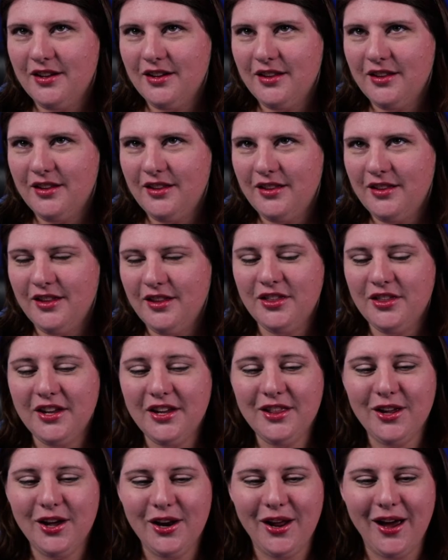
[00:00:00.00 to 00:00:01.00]
thing
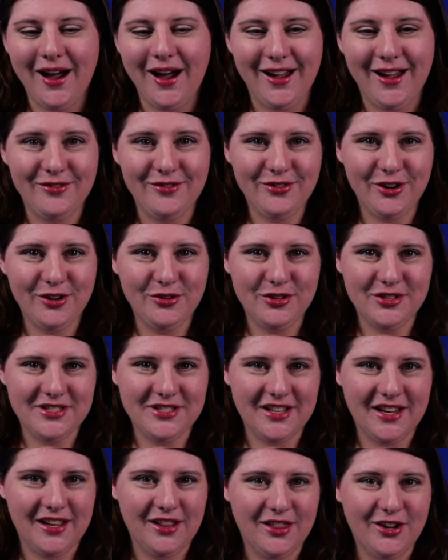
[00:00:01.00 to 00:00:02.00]
that I found is
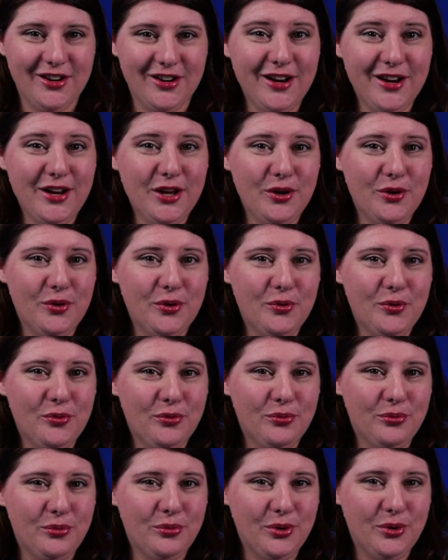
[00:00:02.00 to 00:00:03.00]
that they're getting
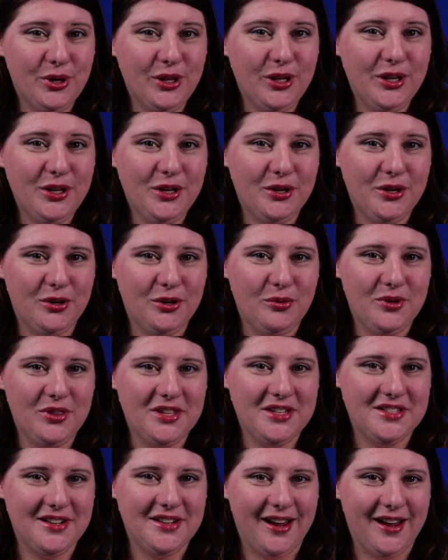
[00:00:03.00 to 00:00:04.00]
really good with the
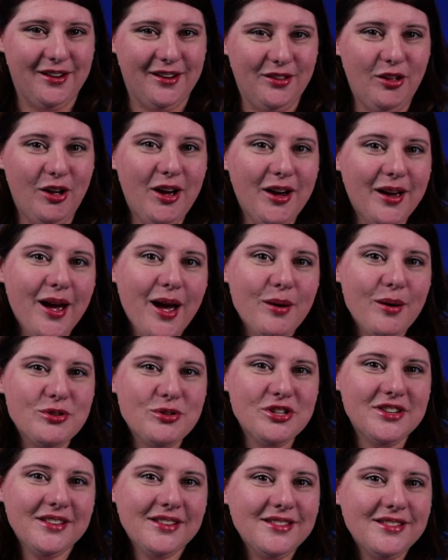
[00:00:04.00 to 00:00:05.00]
dialogue
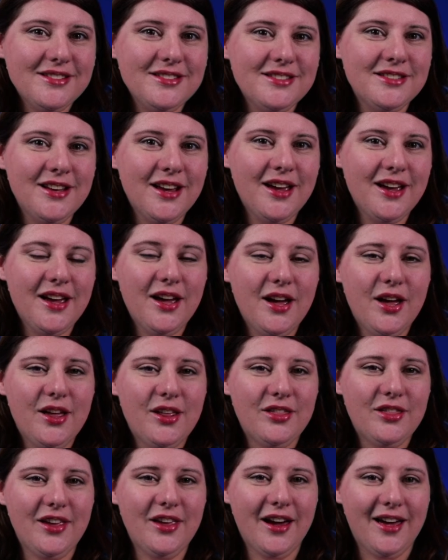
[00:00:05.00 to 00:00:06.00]
options,
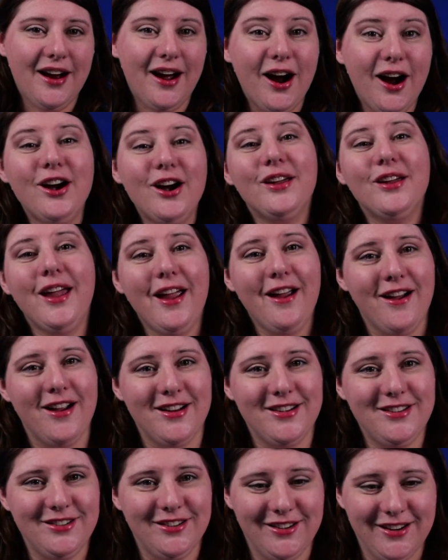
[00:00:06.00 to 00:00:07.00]
that our
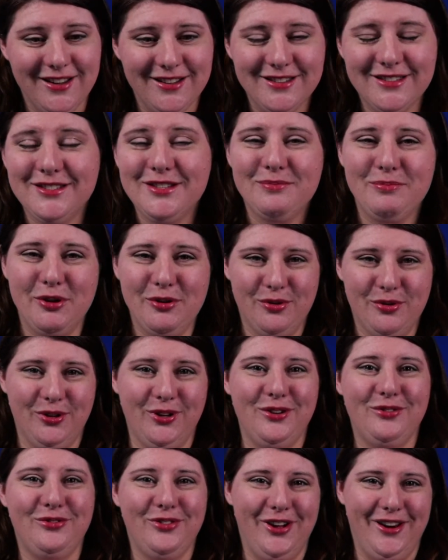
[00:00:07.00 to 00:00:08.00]
character gets to be really
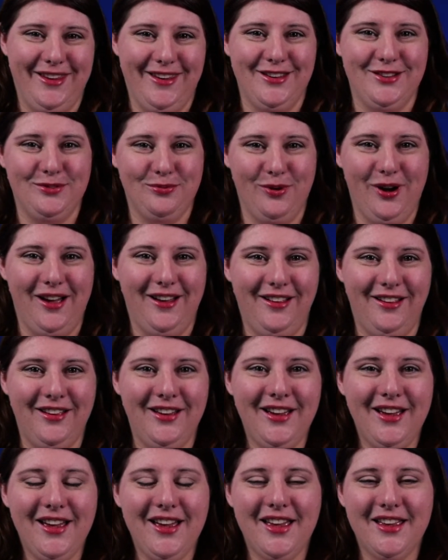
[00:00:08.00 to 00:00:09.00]
funny as well.
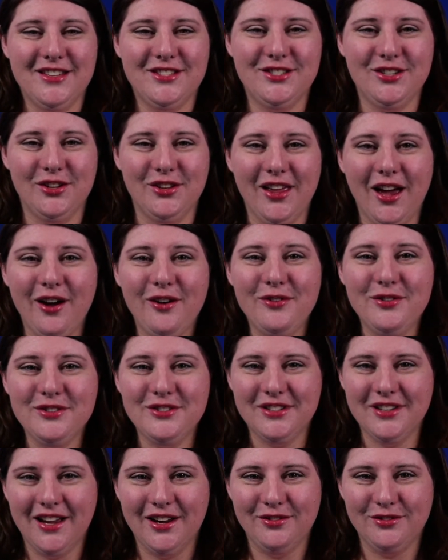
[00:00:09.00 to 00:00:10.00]
So that was
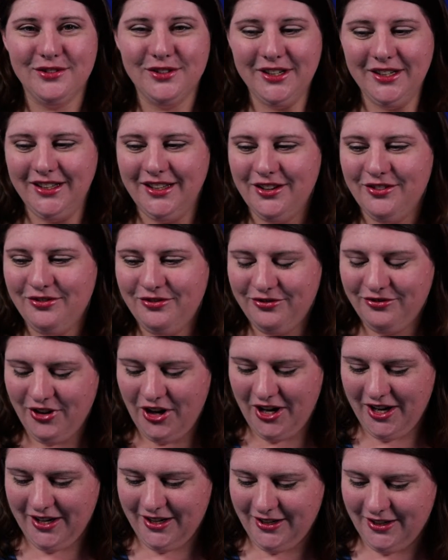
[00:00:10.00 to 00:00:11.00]
a really fun